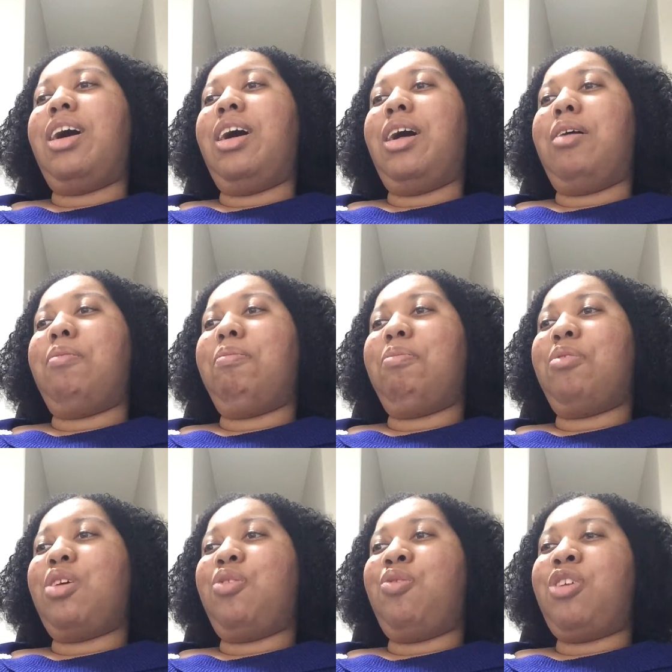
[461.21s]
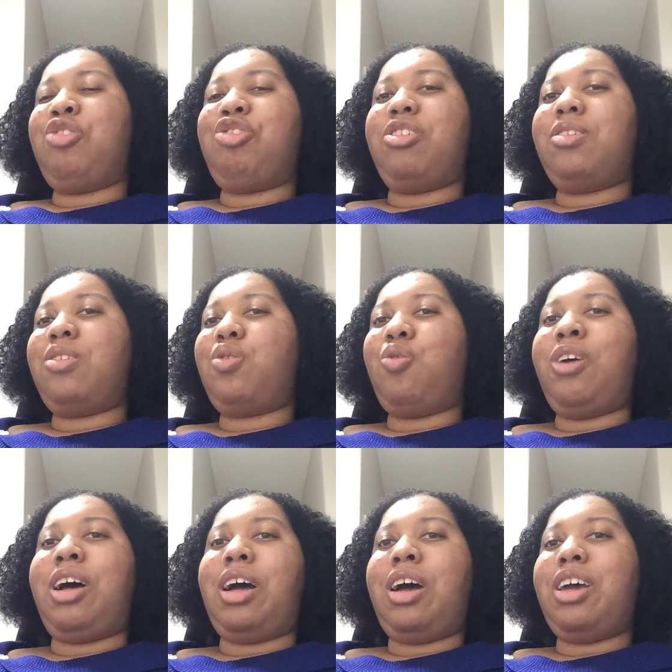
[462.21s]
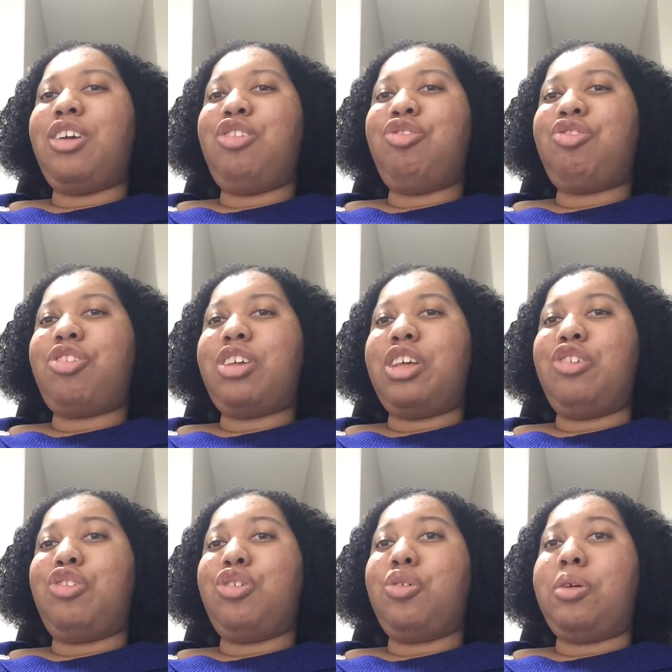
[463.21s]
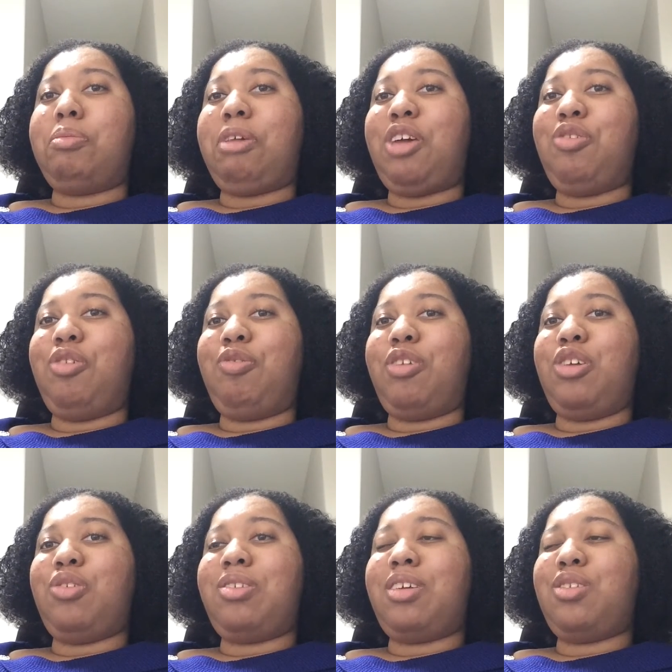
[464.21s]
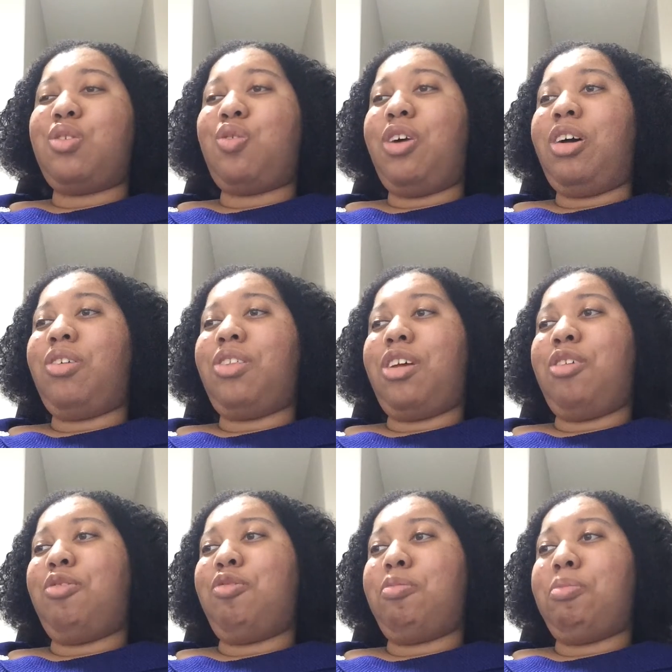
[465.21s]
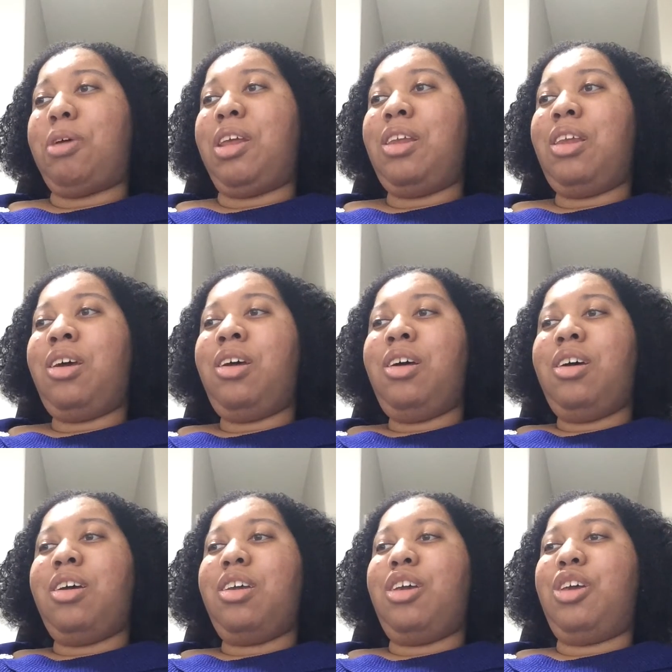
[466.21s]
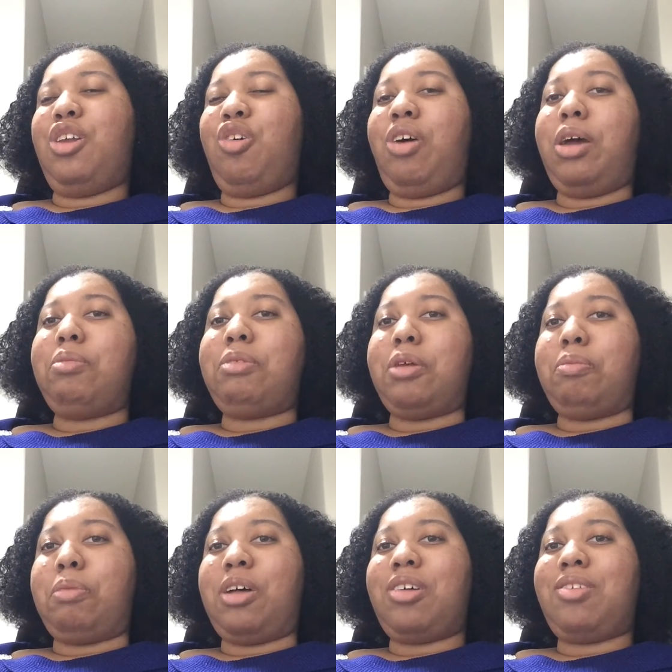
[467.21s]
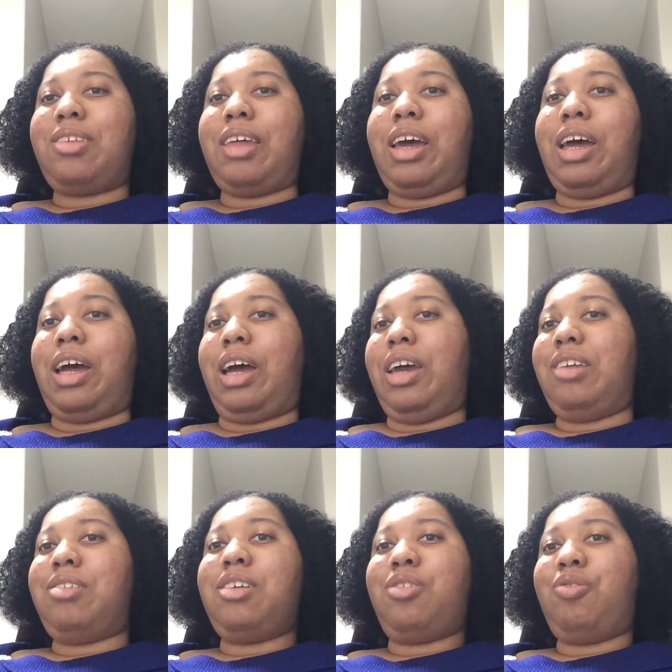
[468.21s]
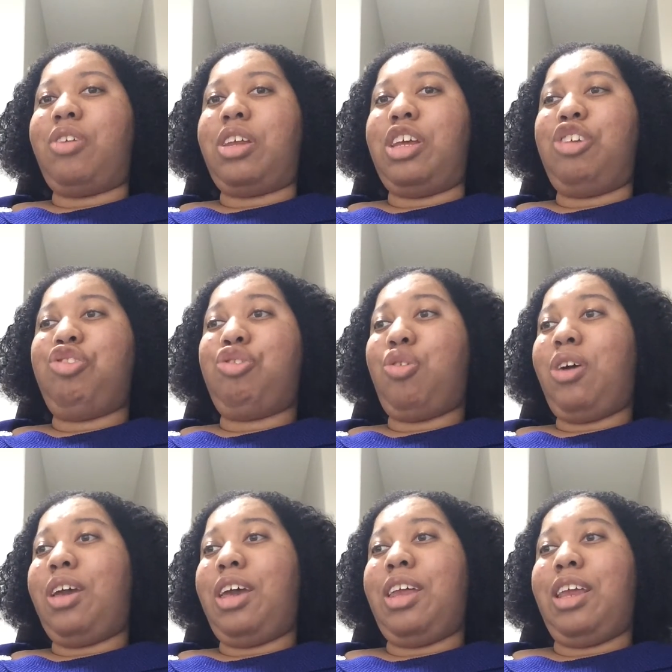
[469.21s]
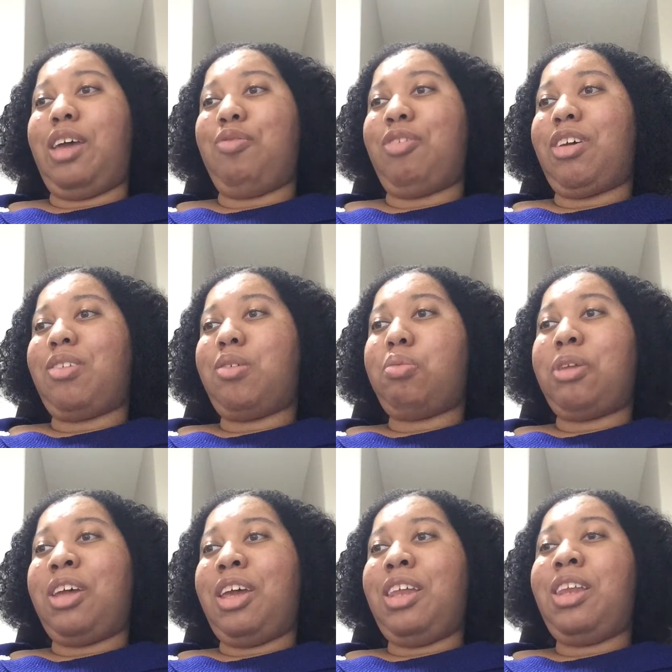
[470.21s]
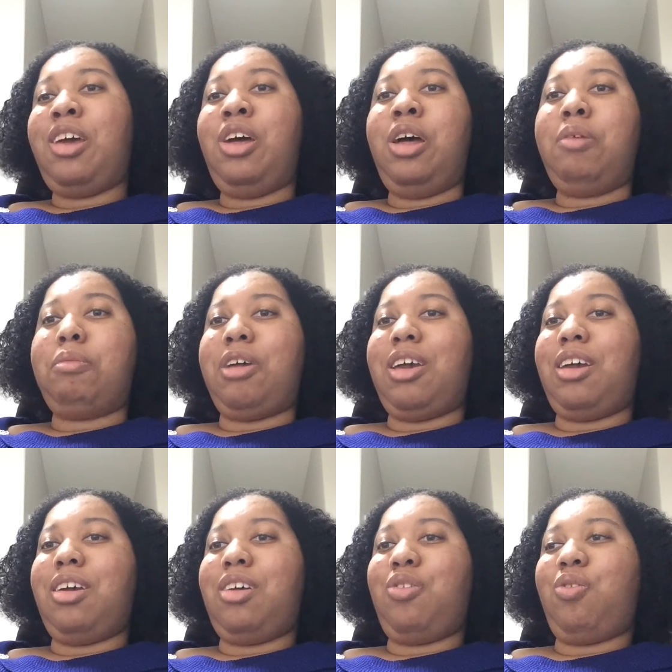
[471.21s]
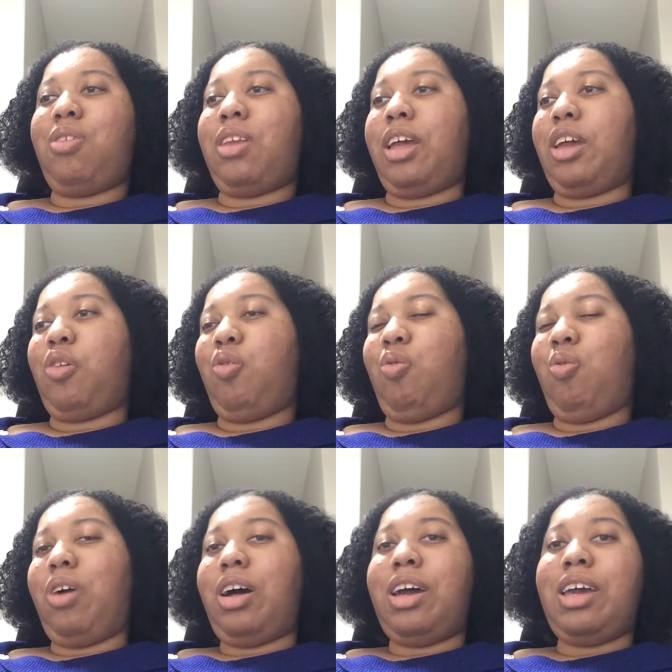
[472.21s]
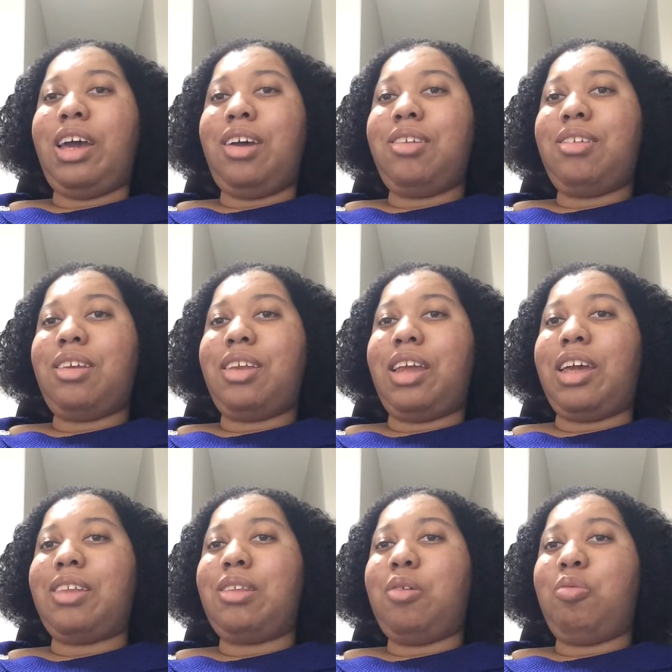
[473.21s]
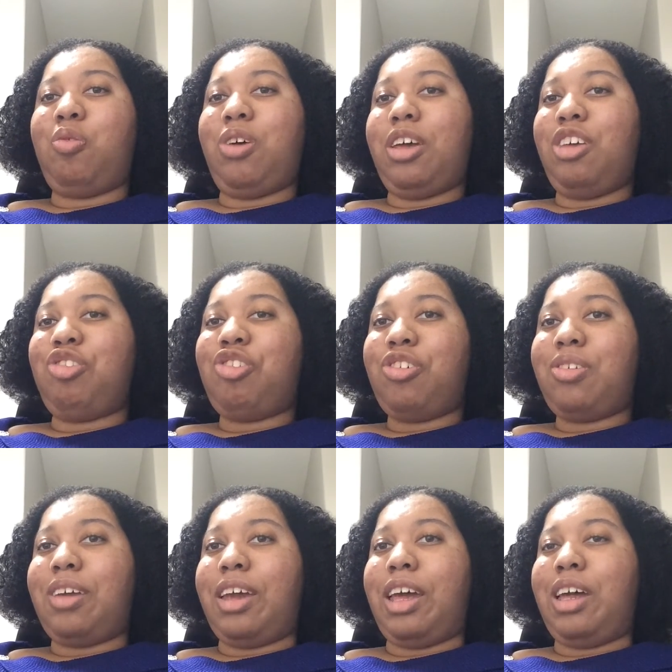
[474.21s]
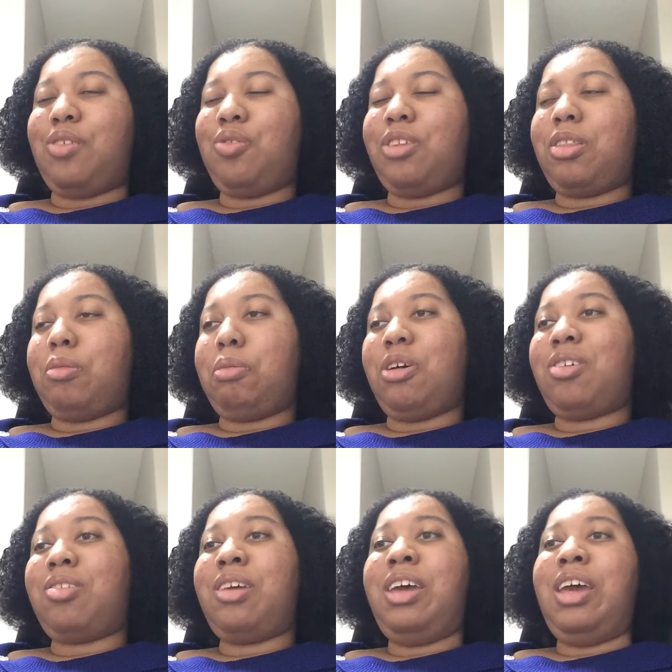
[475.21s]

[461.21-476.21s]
Um, which is what I usually do on my reviews as well. There have been, you know, hyped up books that I didn't really enjoy, and I've explained my, like, why I didn't like them, what issues I had with the books,